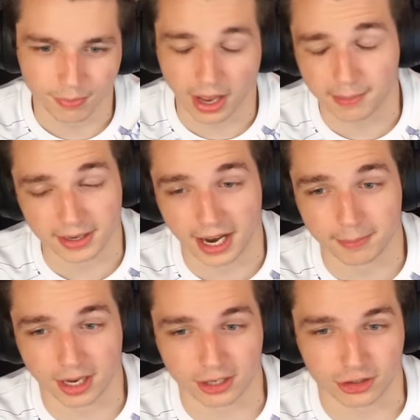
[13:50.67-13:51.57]
I mean,
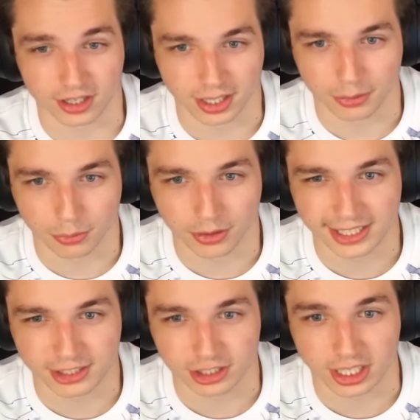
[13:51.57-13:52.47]
I'm not shocked they were worried
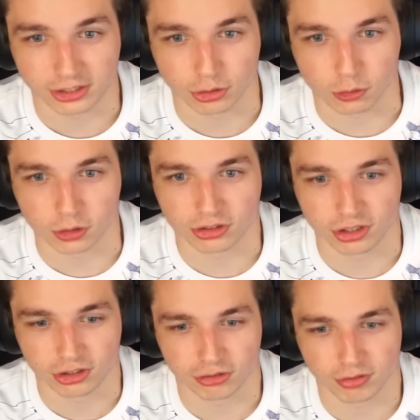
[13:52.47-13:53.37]
that she got so close
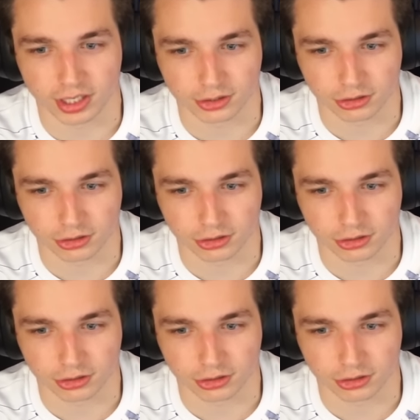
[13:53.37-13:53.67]
to just regular